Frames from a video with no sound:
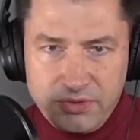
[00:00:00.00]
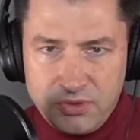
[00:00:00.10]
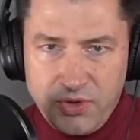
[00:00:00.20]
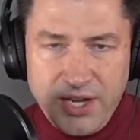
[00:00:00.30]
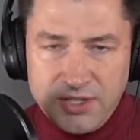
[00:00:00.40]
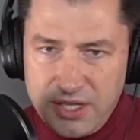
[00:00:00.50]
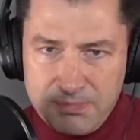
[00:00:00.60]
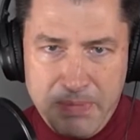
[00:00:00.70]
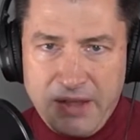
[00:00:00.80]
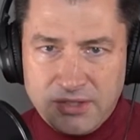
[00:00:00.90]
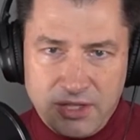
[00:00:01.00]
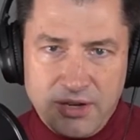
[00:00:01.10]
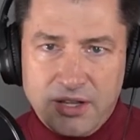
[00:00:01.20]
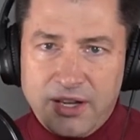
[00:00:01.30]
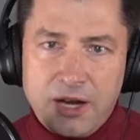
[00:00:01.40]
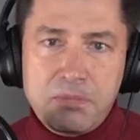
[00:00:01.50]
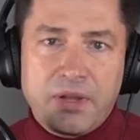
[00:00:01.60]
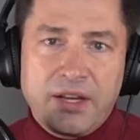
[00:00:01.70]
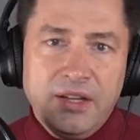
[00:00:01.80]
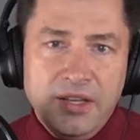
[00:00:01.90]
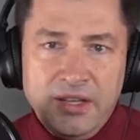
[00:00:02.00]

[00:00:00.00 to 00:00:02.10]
transients bouncing around the airplane.